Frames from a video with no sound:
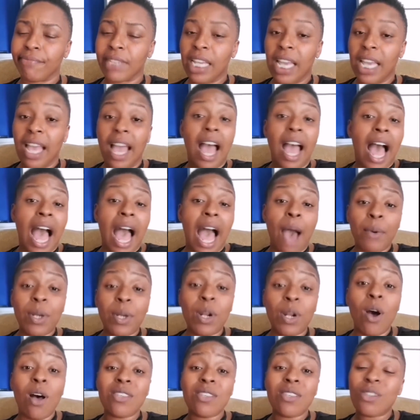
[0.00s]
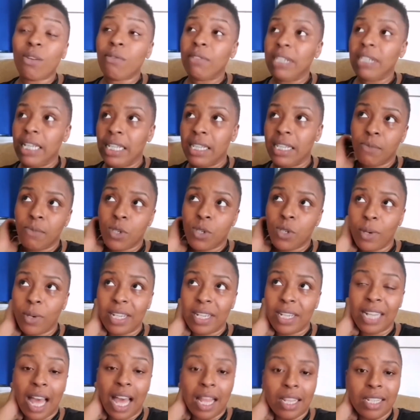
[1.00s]
I would also need them to
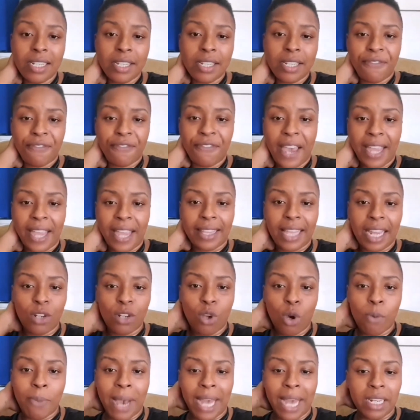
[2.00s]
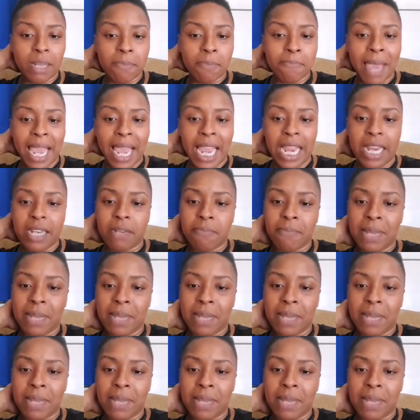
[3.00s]
acknowledge the fact that nobody made me.